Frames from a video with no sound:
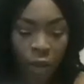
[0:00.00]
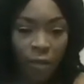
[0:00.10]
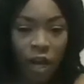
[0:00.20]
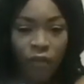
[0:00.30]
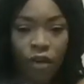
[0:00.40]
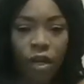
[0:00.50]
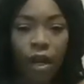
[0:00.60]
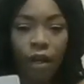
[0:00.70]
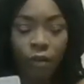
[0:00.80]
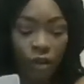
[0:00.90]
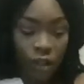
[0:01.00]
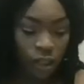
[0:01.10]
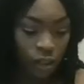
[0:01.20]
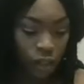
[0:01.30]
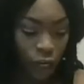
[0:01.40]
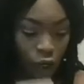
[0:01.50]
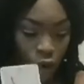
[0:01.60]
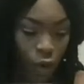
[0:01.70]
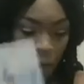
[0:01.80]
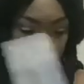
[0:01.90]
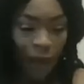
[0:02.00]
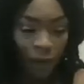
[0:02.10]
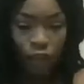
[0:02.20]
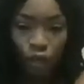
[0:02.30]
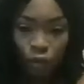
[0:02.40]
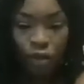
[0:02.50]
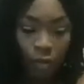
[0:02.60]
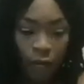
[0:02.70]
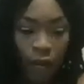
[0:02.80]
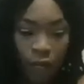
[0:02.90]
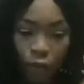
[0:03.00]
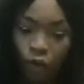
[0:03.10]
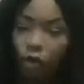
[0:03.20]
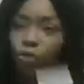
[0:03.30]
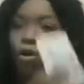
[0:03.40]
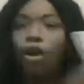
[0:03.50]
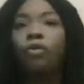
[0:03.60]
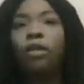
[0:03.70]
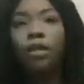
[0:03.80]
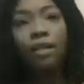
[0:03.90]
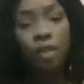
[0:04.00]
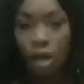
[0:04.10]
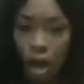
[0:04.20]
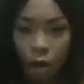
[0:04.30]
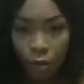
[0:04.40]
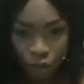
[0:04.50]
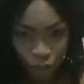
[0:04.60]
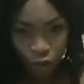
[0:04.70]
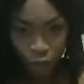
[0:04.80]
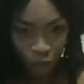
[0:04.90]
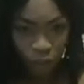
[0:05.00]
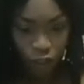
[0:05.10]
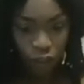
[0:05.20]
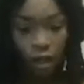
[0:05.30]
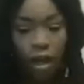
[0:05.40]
But I feel like with this, it's like you're going back to somebody where you know that that's a calmer situation.